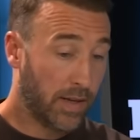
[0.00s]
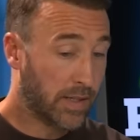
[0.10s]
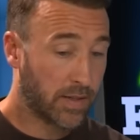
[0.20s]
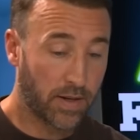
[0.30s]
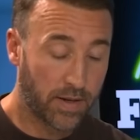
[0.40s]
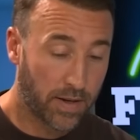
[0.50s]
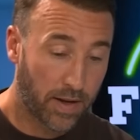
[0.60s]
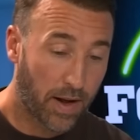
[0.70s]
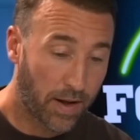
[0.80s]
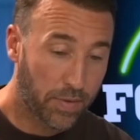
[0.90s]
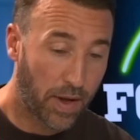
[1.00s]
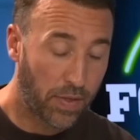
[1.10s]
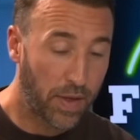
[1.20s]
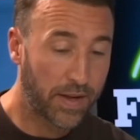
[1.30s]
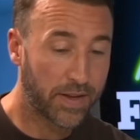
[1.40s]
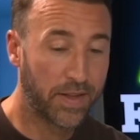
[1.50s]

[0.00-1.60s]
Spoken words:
it's. I think